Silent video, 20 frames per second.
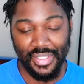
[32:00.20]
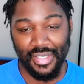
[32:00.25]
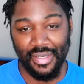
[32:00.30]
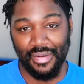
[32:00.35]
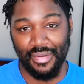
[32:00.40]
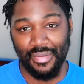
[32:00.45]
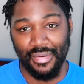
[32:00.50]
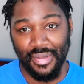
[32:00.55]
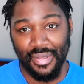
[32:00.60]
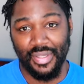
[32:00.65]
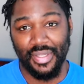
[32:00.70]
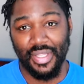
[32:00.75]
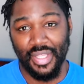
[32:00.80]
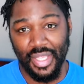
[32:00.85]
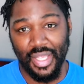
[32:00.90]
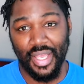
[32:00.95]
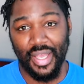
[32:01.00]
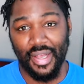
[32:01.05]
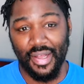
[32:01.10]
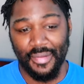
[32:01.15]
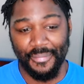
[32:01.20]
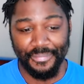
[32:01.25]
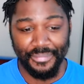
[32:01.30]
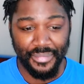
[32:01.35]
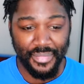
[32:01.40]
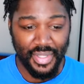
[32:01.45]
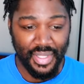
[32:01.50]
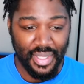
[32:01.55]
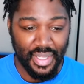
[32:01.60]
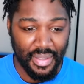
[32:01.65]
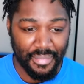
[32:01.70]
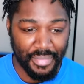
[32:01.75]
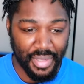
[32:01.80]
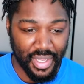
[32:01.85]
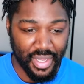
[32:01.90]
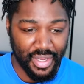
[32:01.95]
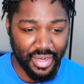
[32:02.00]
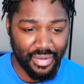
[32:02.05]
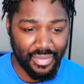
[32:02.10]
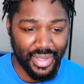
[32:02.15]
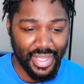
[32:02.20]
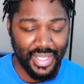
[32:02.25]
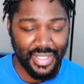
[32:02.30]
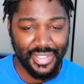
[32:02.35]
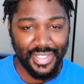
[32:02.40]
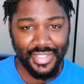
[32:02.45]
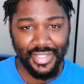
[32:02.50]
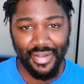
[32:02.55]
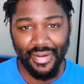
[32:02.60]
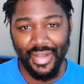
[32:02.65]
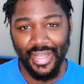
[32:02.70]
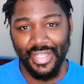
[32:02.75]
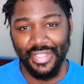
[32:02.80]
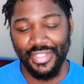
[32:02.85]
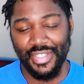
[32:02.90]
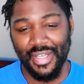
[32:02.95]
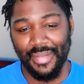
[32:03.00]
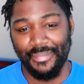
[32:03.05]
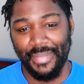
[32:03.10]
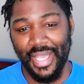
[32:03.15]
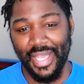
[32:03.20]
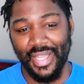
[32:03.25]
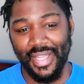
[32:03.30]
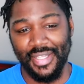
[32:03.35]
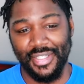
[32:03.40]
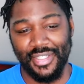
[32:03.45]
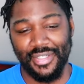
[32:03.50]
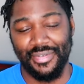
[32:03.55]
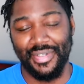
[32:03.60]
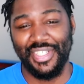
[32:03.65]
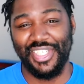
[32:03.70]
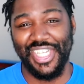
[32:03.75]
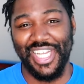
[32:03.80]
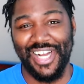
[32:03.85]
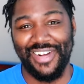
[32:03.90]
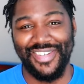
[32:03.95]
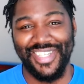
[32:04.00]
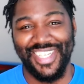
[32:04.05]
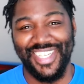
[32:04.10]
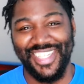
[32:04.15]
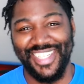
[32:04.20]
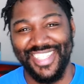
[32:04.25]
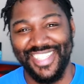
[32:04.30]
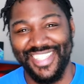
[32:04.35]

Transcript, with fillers: So, yeah. But anyways, let's go ahead and jump back into it, shall we?